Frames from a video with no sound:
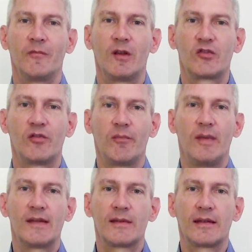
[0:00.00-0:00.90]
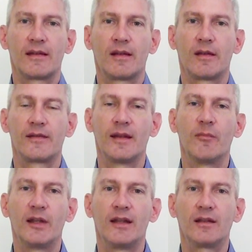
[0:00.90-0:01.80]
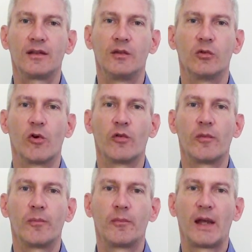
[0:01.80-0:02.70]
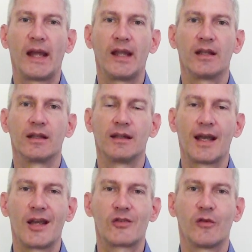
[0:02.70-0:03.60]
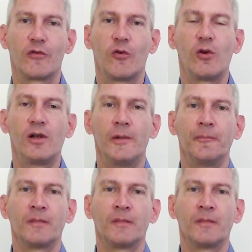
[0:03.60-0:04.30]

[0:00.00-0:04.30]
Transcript: which means simply you don't pay in cash for full.